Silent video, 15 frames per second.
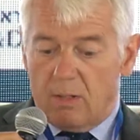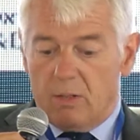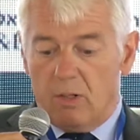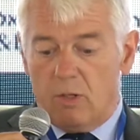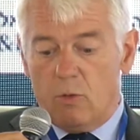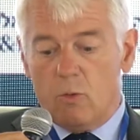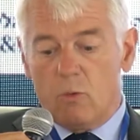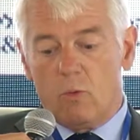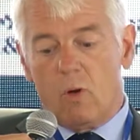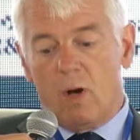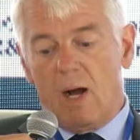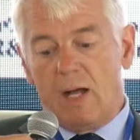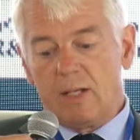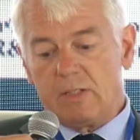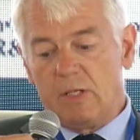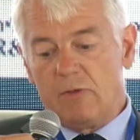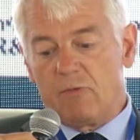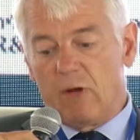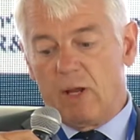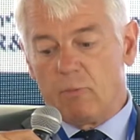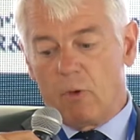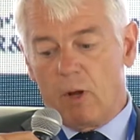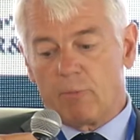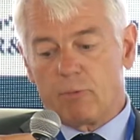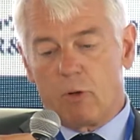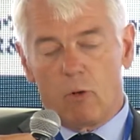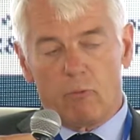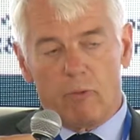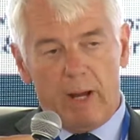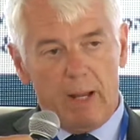The new RD framework
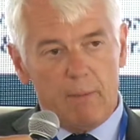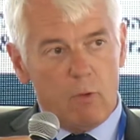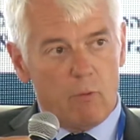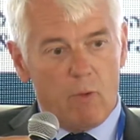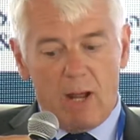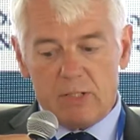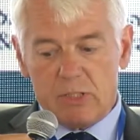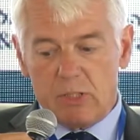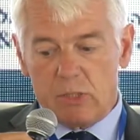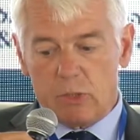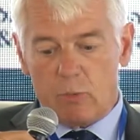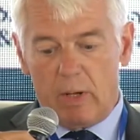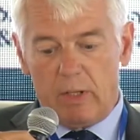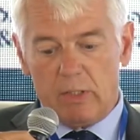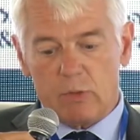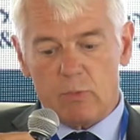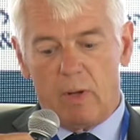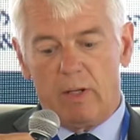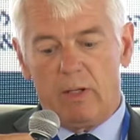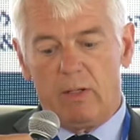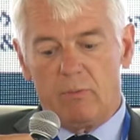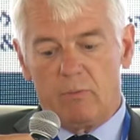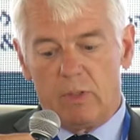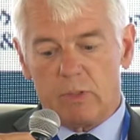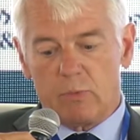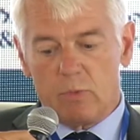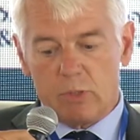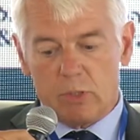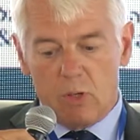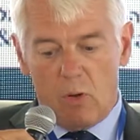program, Horizon 2020, which
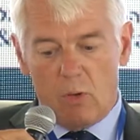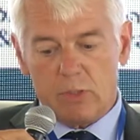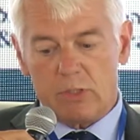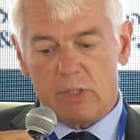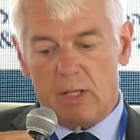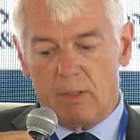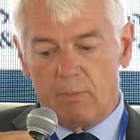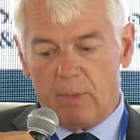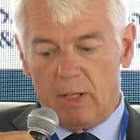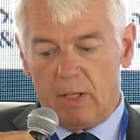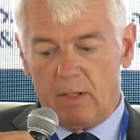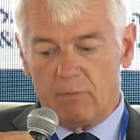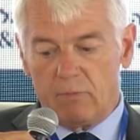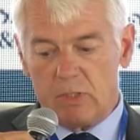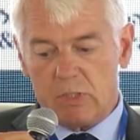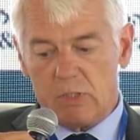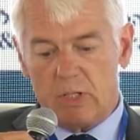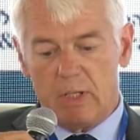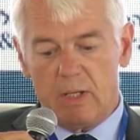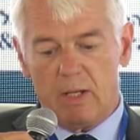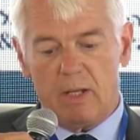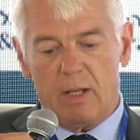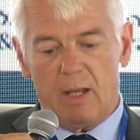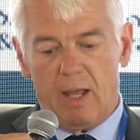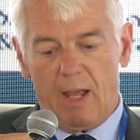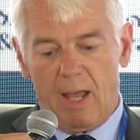was launched at the beginning of this year,